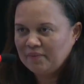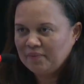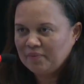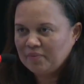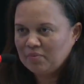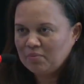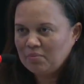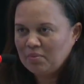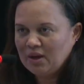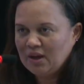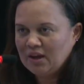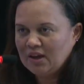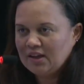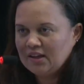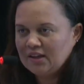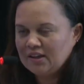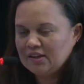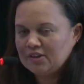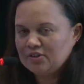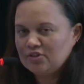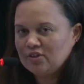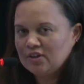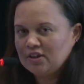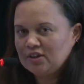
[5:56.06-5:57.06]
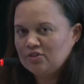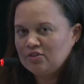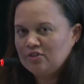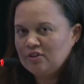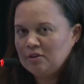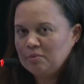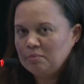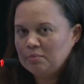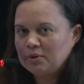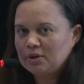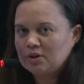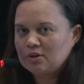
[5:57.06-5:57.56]
buy a
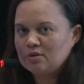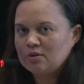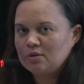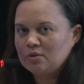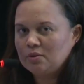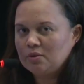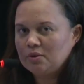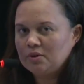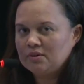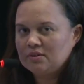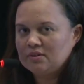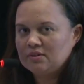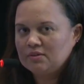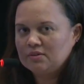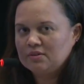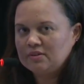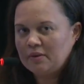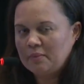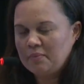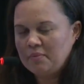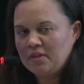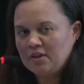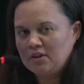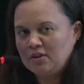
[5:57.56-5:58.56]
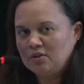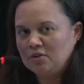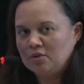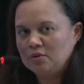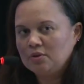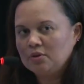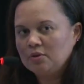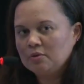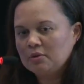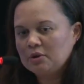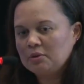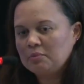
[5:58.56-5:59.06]
cheaper crude or something,
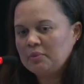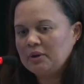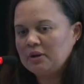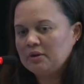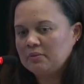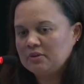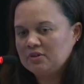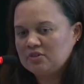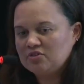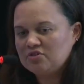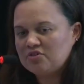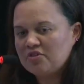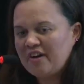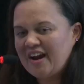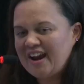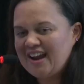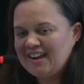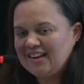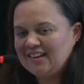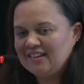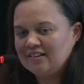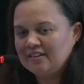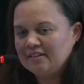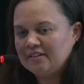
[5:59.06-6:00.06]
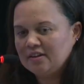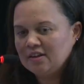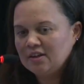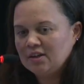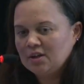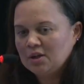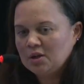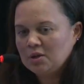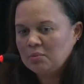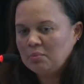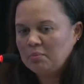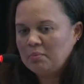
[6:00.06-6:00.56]
you would be restrained
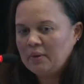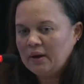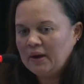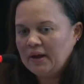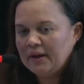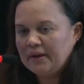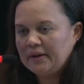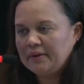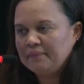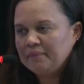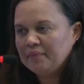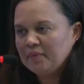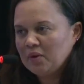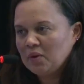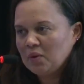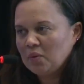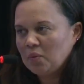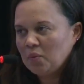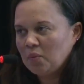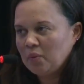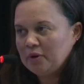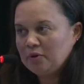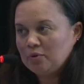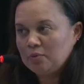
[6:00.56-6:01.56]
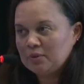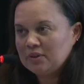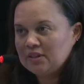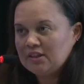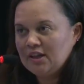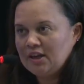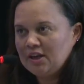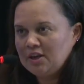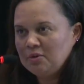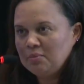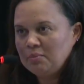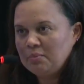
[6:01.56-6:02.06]
by what would
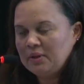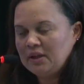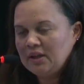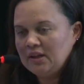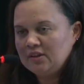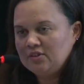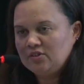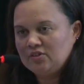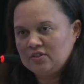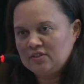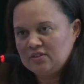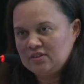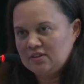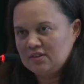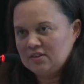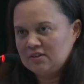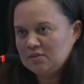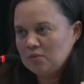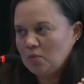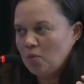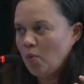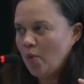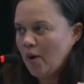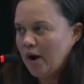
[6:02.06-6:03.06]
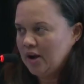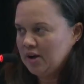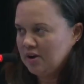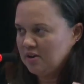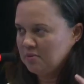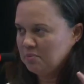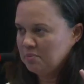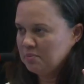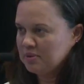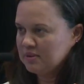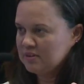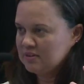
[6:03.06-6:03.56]
then be just this
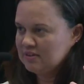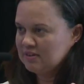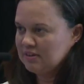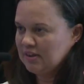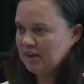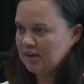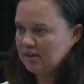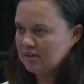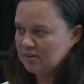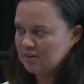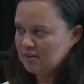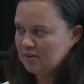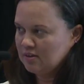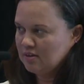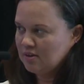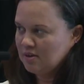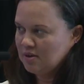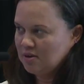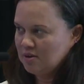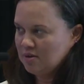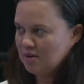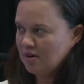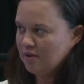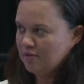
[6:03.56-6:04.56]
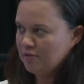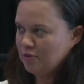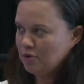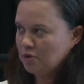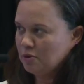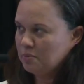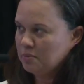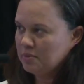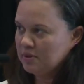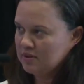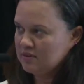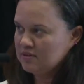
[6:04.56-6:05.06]
1% of your
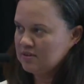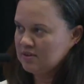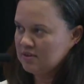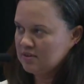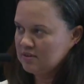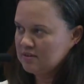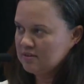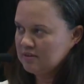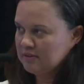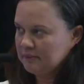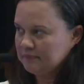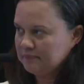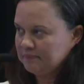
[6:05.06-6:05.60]
business.